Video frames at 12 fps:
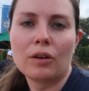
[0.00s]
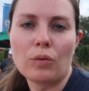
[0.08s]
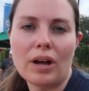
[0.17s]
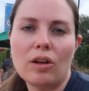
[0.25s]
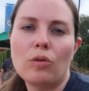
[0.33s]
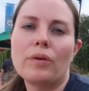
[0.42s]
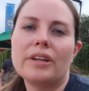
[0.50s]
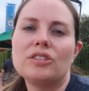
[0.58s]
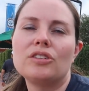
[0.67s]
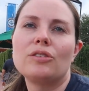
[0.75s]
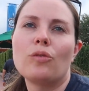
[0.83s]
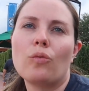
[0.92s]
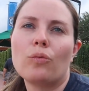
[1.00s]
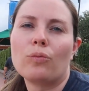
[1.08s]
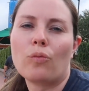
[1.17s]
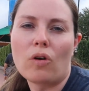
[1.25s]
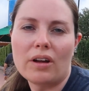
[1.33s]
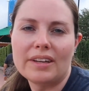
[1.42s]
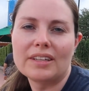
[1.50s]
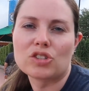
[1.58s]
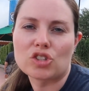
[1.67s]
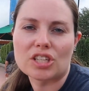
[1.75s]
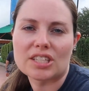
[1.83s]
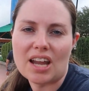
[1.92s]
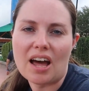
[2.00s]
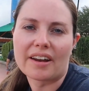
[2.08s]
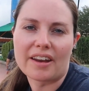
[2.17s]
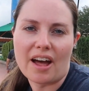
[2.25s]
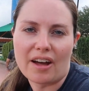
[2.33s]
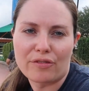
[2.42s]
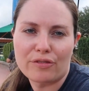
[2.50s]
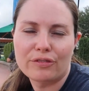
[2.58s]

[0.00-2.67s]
Well, when one is just not enough.